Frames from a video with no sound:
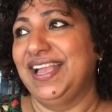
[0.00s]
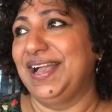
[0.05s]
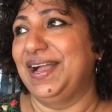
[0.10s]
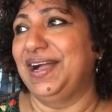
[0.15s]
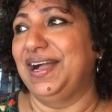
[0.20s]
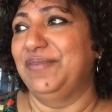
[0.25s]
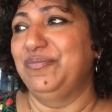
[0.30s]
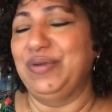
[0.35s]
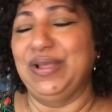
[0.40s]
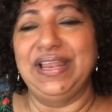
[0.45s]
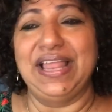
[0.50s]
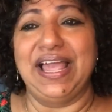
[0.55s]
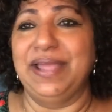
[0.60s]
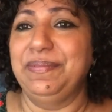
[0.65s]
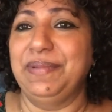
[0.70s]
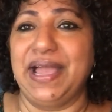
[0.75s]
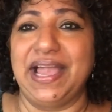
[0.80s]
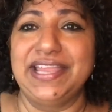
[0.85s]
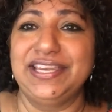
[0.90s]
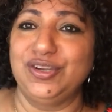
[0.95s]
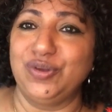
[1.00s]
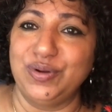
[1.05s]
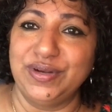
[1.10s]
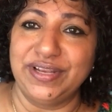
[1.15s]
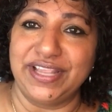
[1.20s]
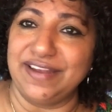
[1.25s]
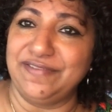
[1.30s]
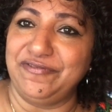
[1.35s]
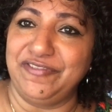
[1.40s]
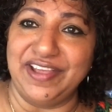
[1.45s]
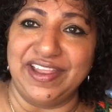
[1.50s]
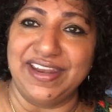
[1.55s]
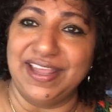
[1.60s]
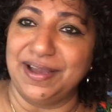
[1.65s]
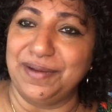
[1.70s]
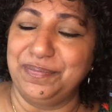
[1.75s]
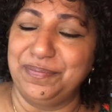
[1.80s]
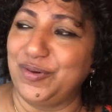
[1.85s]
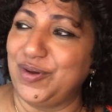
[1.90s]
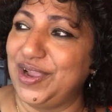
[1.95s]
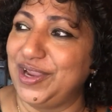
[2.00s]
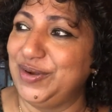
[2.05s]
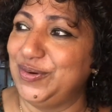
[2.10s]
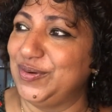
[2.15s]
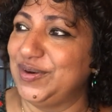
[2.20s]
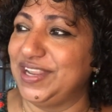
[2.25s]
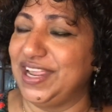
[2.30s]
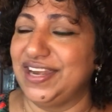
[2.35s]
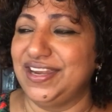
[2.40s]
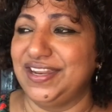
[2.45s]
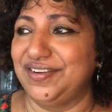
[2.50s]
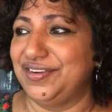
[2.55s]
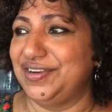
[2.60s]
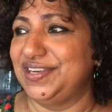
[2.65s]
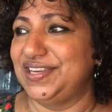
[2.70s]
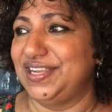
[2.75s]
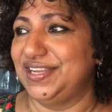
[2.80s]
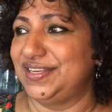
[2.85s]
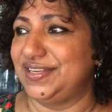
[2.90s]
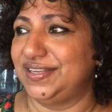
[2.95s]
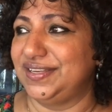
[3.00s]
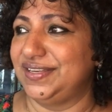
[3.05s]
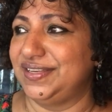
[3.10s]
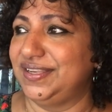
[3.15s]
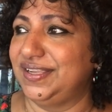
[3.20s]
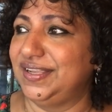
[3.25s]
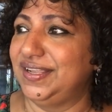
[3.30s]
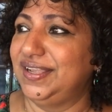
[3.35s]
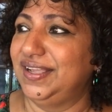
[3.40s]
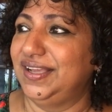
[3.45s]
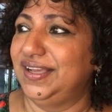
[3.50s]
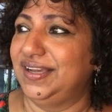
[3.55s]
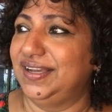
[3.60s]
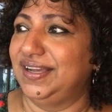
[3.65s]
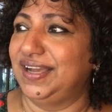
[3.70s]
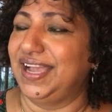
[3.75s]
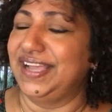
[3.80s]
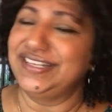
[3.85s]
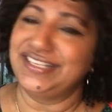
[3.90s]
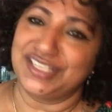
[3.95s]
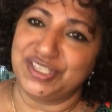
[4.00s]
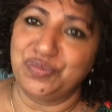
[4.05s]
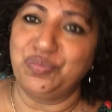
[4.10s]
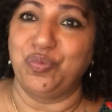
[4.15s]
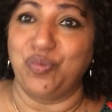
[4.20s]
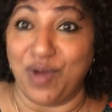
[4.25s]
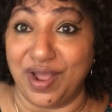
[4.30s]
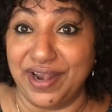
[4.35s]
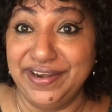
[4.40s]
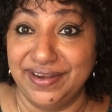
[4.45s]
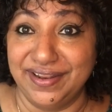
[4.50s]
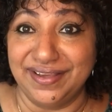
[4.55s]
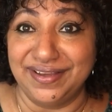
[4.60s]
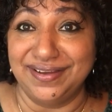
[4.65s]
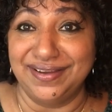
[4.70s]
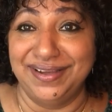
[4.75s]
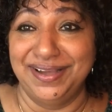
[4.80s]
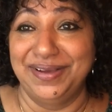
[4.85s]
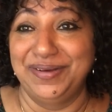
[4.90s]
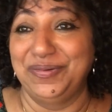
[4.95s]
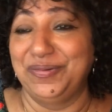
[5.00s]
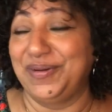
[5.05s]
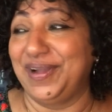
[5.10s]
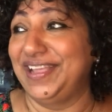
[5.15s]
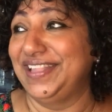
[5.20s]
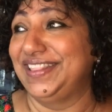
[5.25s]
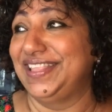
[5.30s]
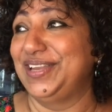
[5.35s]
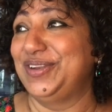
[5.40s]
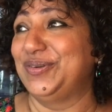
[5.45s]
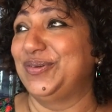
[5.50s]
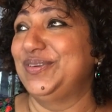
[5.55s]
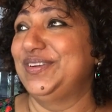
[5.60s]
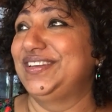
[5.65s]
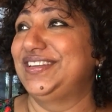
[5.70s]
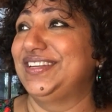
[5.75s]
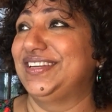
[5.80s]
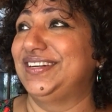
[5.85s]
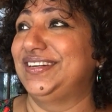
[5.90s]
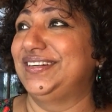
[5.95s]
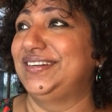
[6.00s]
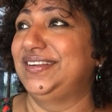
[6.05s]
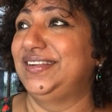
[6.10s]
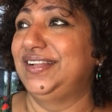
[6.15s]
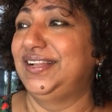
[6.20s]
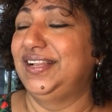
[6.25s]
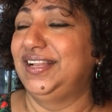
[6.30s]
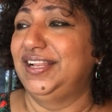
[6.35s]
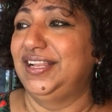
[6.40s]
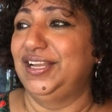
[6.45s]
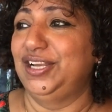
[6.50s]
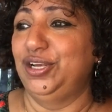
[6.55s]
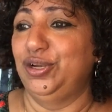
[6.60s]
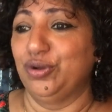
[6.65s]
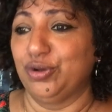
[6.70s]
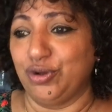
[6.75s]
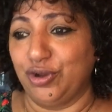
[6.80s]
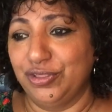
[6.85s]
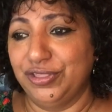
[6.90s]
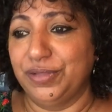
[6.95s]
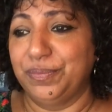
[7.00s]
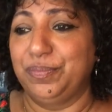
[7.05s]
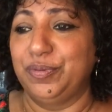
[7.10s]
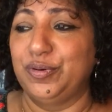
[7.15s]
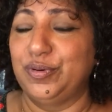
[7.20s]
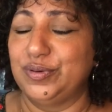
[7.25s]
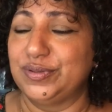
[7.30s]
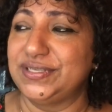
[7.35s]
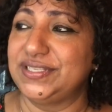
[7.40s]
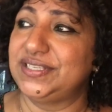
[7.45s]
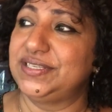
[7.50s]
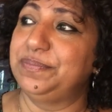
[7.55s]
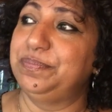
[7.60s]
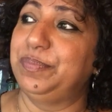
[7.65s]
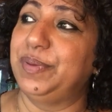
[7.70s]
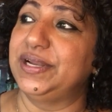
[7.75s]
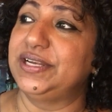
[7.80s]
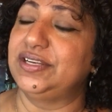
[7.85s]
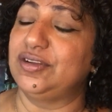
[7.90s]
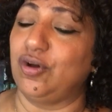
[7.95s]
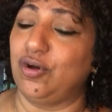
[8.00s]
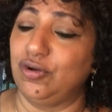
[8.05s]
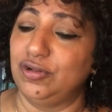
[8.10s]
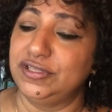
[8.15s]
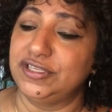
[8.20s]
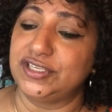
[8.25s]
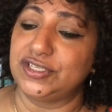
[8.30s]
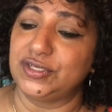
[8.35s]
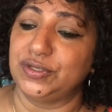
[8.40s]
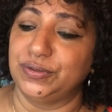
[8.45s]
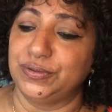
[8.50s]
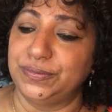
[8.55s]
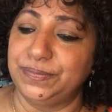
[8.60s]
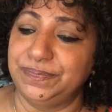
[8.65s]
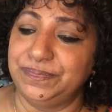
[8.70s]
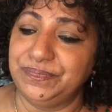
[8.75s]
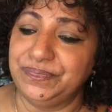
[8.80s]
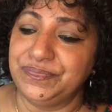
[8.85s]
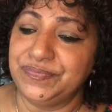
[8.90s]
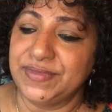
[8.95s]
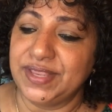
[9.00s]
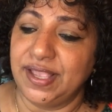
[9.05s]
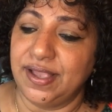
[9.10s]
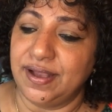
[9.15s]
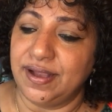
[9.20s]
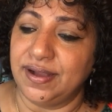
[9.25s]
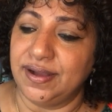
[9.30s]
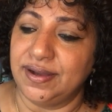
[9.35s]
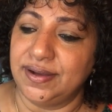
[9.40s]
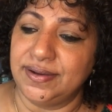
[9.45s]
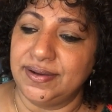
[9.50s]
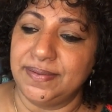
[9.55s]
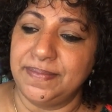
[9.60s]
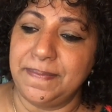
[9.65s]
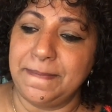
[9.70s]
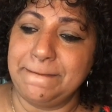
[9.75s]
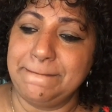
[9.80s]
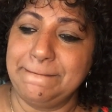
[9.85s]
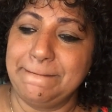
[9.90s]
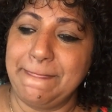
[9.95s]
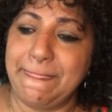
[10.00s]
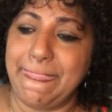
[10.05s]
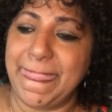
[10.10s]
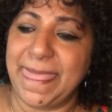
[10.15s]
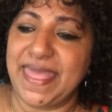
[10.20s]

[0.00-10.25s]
uh, well, I, I don't get fed up or I don't get irritated. Uh, I just wonder why they don't uh, look on the post. But also, um,